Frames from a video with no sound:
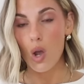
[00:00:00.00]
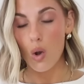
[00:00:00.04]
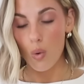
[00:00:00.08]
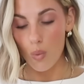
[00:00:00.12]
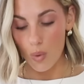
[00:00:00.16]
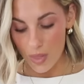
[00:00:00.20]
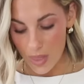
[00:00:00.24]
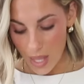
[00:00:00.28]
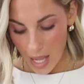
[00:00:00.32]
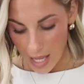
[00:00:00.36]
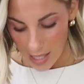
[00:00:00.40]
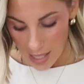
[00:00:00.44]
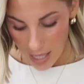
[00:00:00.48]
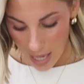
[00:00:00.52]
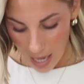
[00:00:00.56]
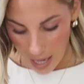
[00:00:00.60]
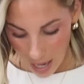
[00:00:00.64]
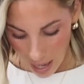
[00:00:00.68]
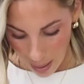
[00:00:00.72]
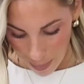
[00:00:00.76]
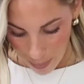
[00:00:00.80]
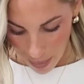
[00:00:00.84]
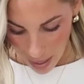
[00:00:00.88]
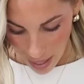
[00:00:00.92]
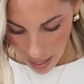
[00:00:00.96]
With that said,
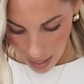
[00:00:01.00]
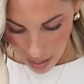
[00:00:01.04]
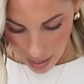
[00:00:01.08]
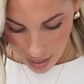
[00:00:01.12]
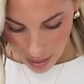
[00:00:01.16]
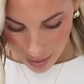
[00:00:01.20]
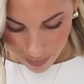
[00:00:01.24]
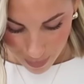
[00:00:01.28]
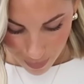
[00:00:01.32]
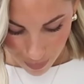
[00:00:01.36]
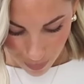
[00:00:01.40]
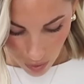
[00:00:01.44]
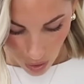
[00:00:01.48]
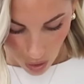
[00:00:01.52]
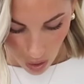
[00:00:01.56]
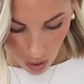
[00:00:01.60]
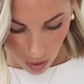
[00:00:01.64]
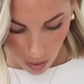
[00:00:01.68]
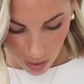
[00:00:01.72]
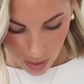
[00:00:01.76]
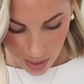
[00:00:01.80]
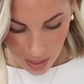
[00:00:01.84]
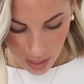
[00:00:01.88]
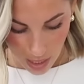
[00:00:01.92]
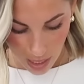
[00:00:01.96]
I may
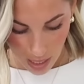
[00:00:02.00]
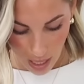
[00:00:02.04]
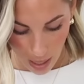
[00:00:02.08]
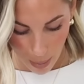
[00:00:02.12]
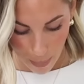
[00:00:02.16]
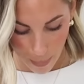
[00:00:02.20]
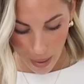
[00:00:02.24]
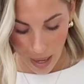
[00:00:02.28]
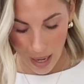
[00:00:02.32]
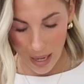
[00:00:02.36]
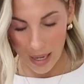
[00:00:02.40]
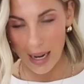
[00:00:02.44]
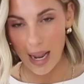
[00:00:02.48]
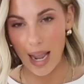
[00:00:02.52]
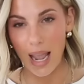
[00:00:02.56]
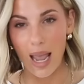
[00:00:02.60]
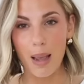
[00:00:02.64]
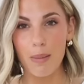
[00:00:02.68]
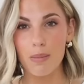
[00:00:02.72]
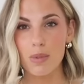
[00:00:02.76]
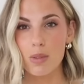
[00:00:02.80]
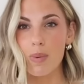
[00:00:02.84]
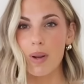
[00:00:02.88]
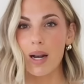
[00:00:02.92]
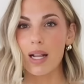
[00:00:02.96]
honestly get mine
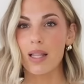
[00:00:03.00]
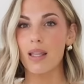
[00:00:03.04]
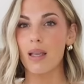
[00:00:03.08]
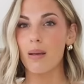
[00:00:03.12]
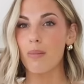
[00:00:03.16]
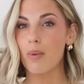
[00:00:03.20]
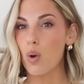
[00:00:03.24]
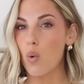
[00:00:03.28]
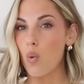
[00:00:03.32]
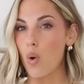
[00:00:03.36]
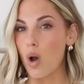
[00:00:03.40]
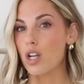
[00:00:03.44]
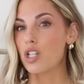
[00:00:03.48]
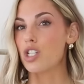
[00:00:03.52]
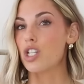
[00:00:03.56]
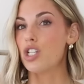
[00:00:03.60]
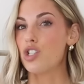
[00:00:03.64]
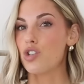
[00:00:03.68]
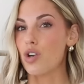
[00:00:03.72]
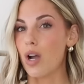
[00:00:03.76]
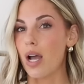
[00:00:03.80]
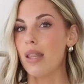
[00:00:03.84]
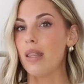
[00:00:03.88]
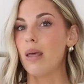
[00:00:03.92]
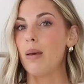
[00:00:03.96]
hemmed, but I think I'm gonna wash and
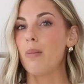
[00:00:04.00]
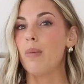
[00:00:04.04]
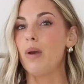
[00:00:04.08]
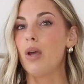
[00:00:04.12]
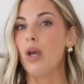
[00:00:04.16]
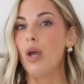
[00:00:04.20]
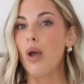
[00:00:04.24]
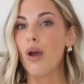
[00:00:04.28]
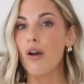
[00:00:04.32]
dry them